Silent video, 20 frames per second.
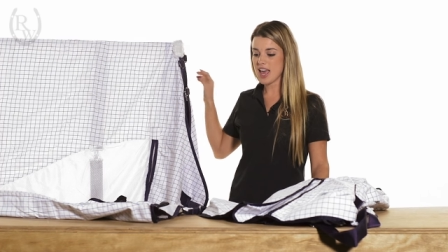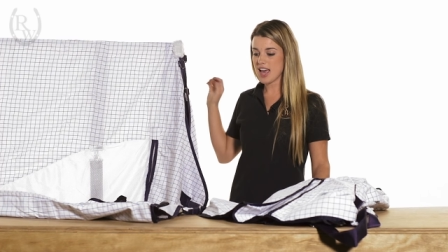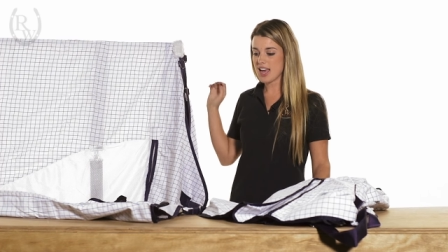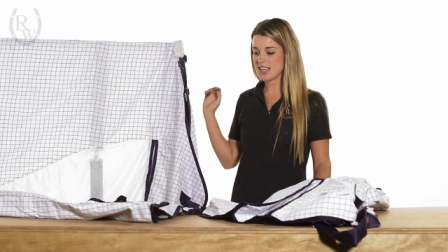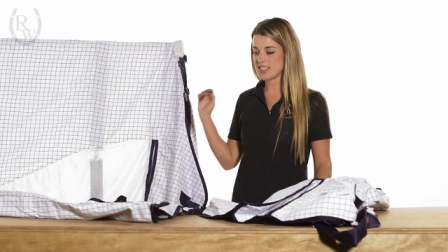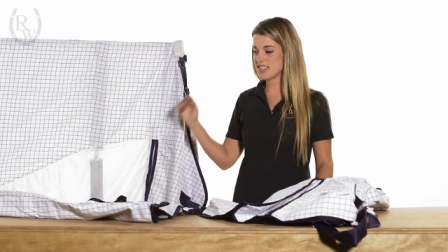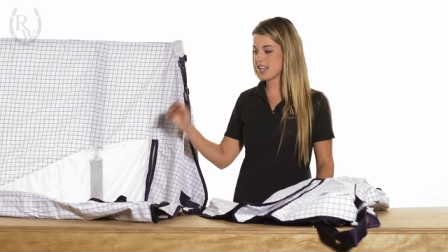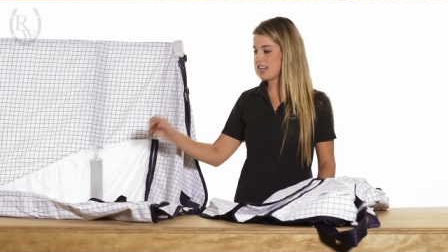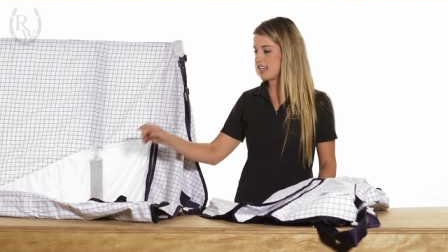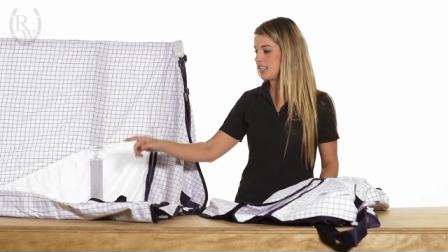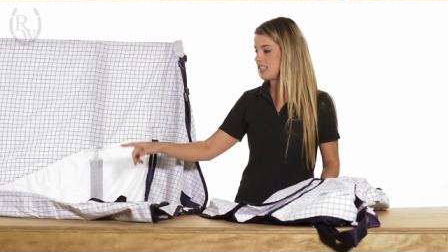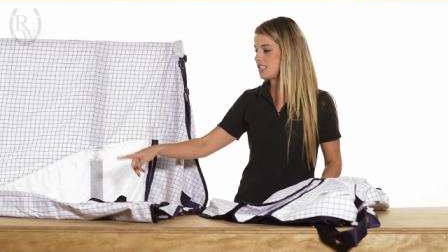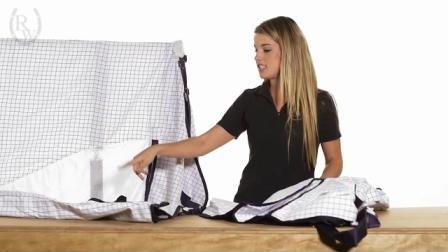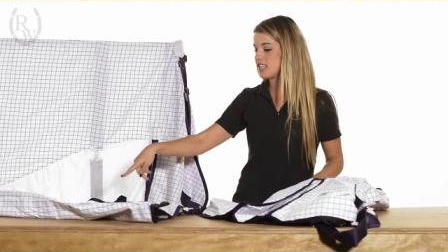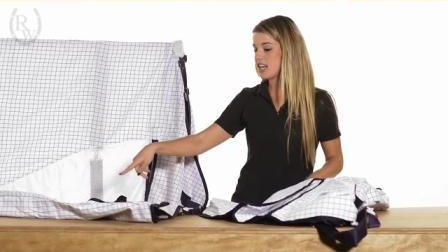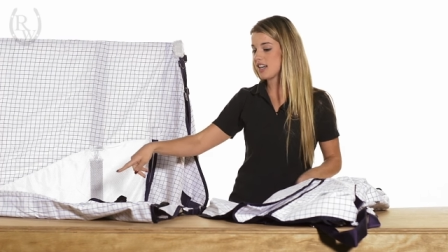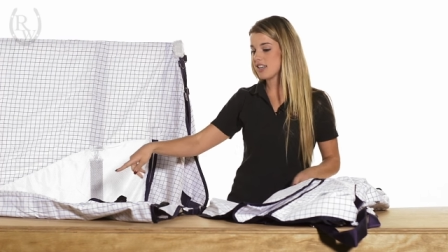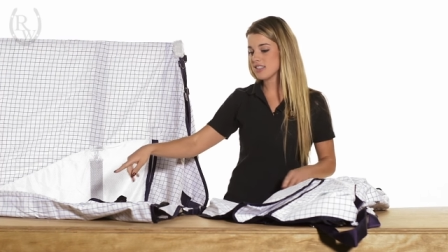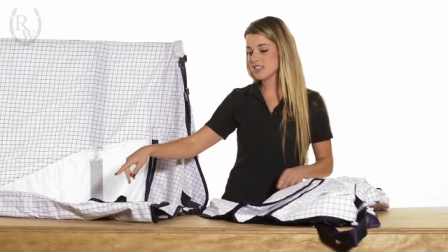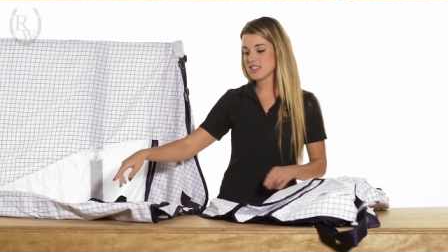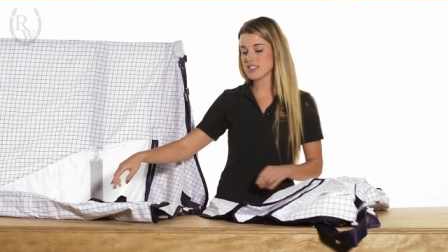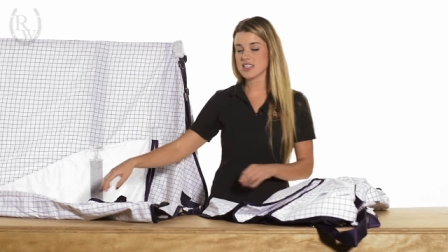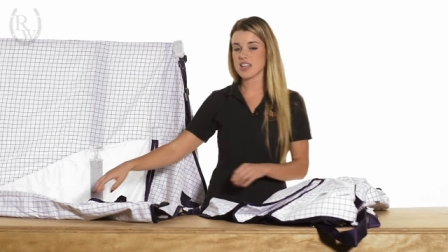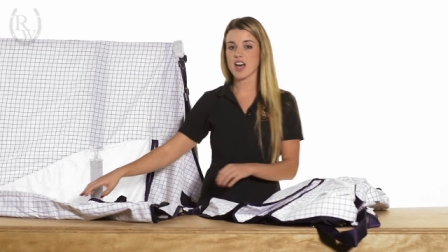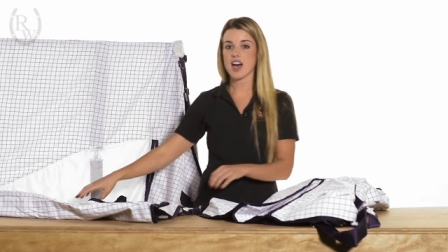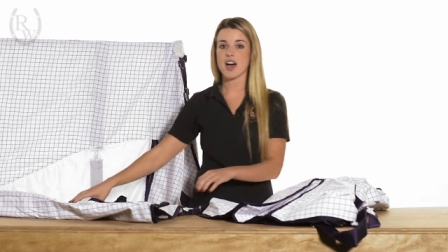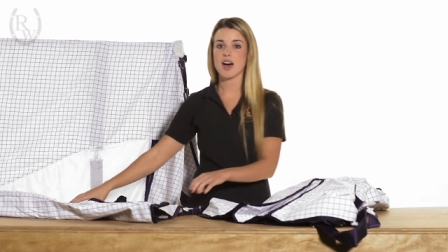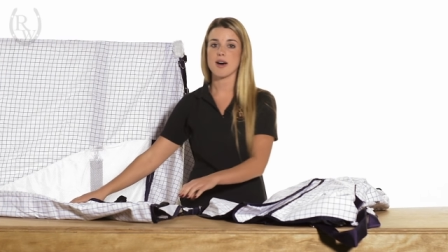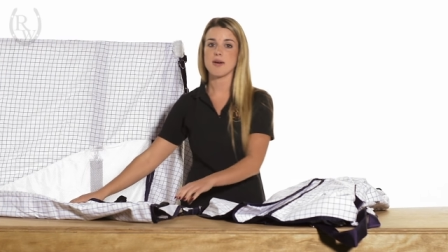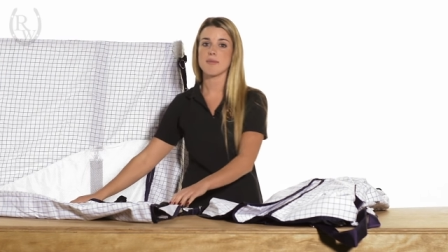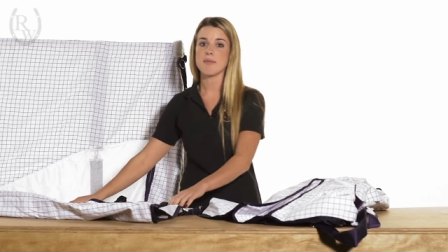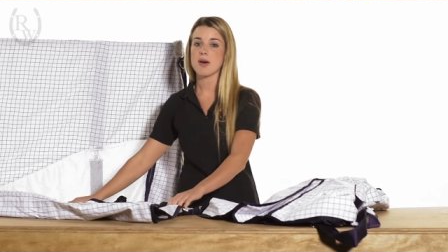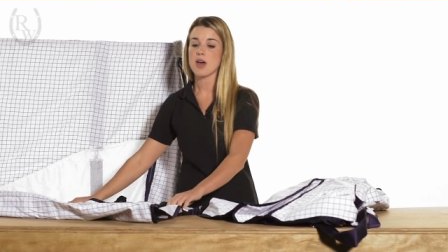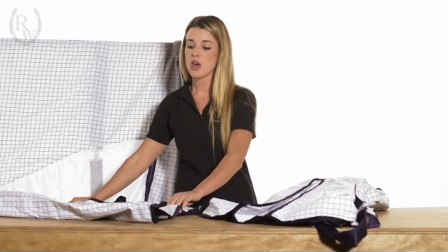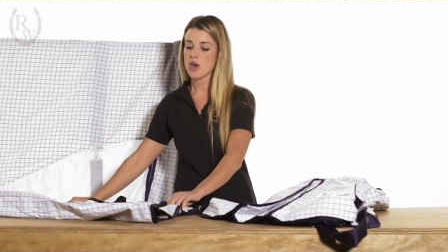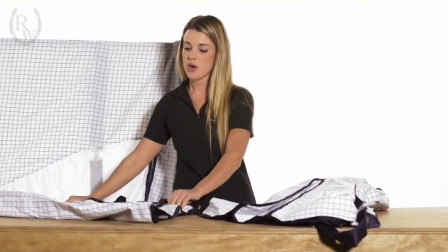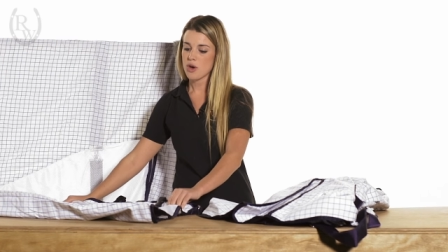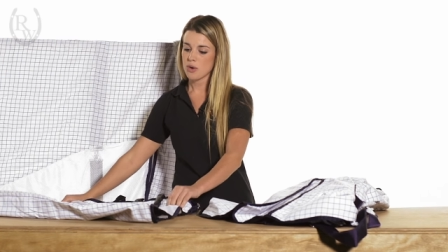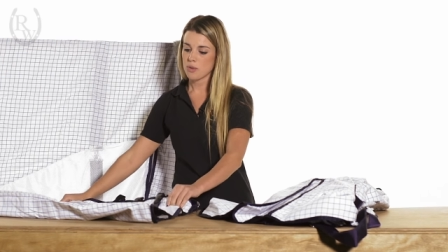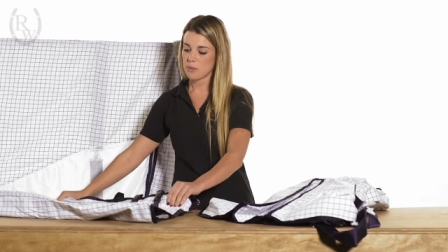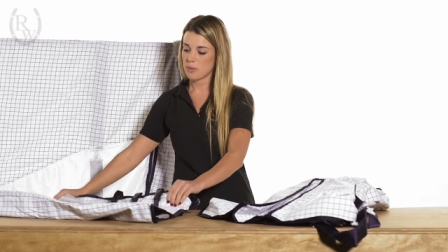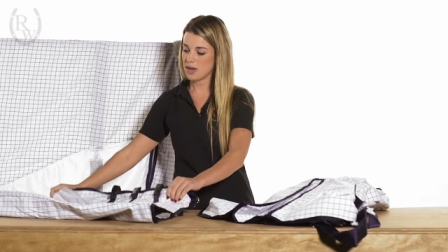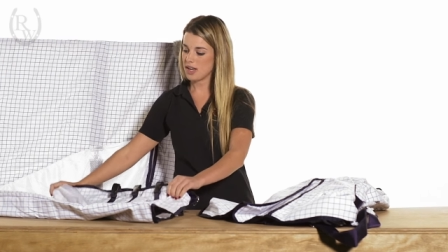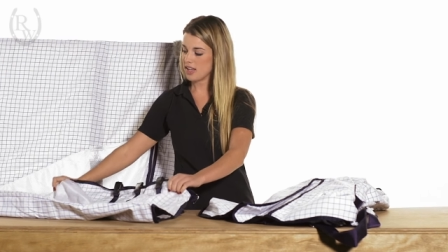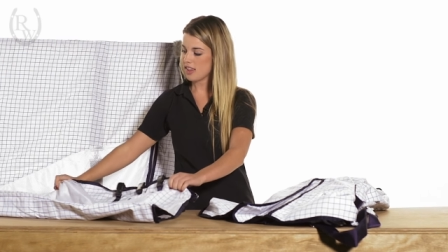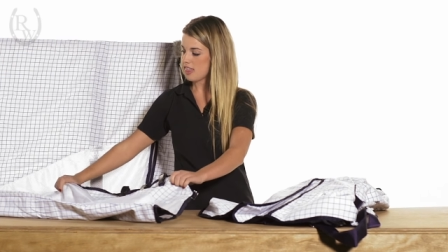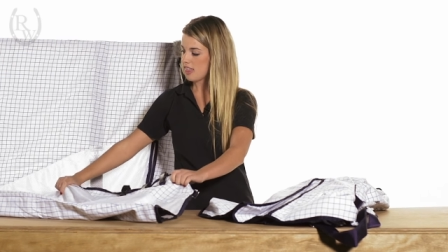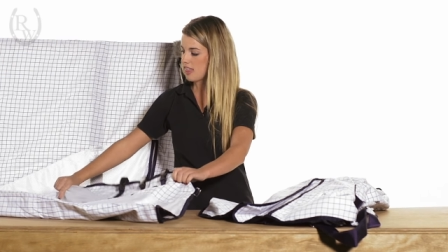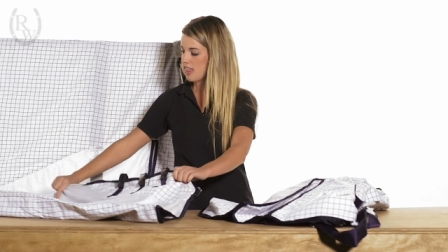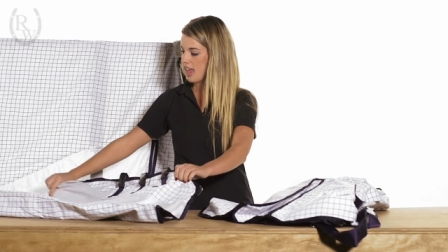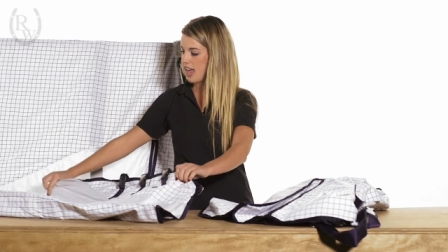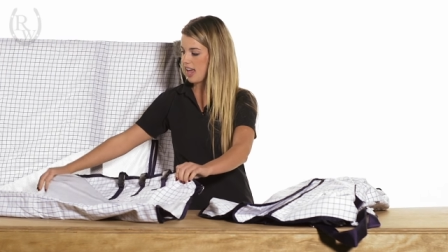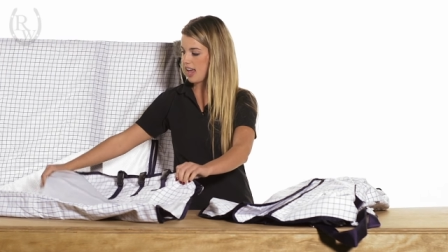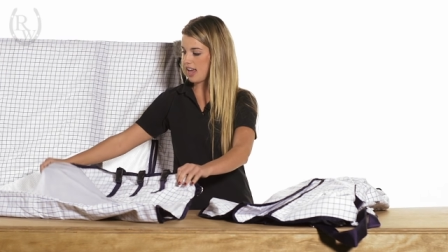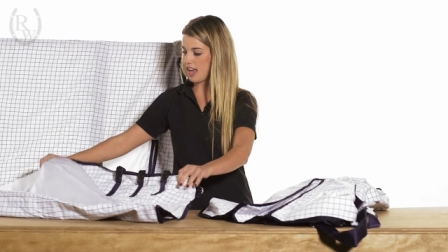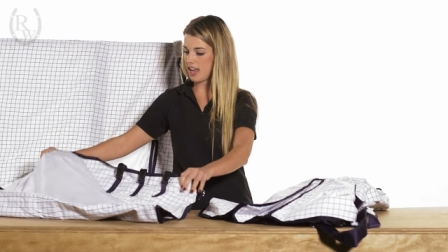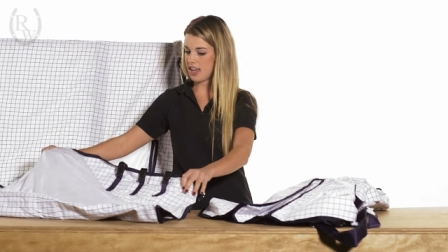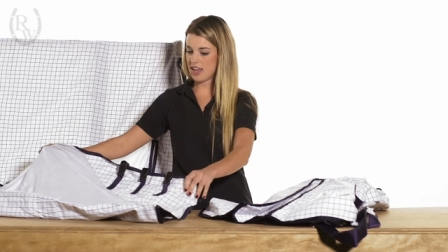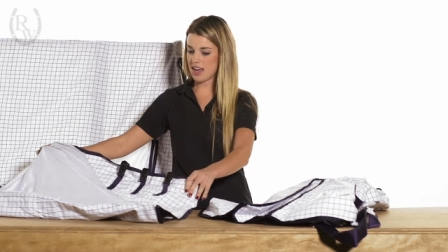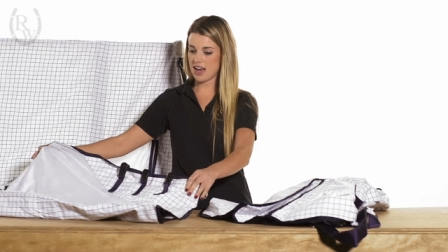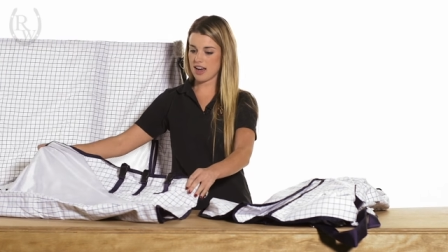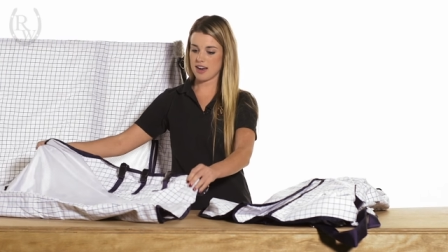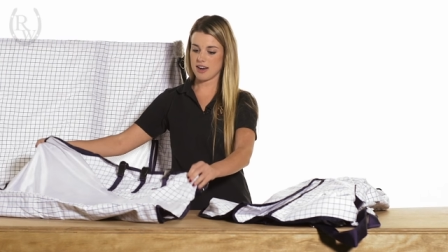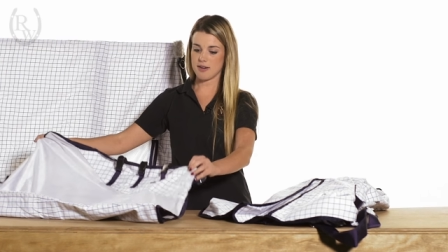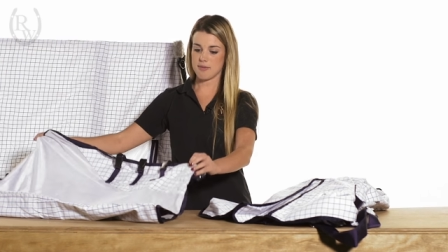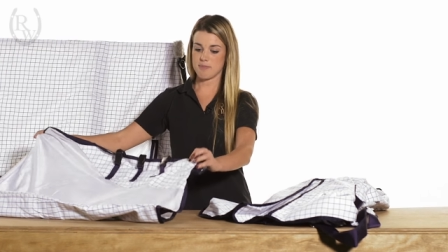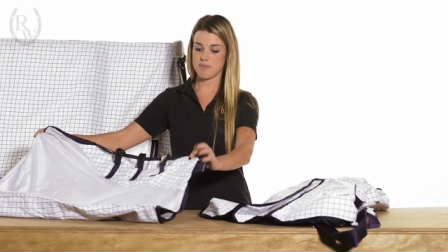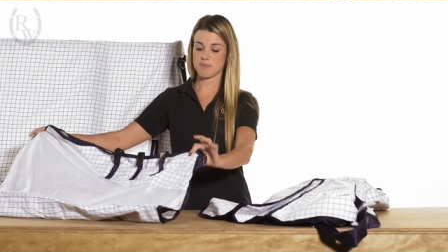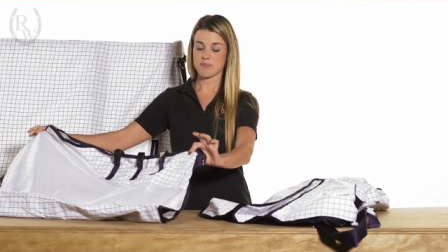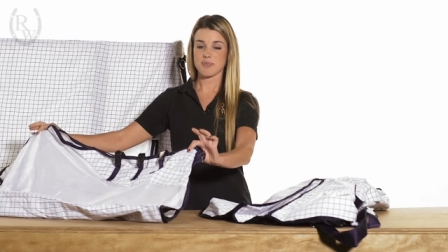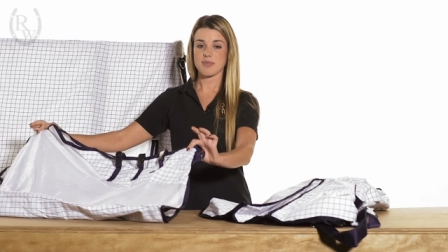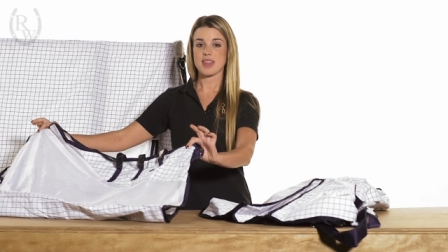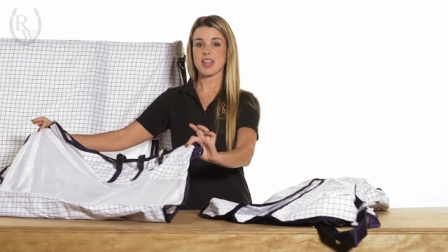is that it does come with a um,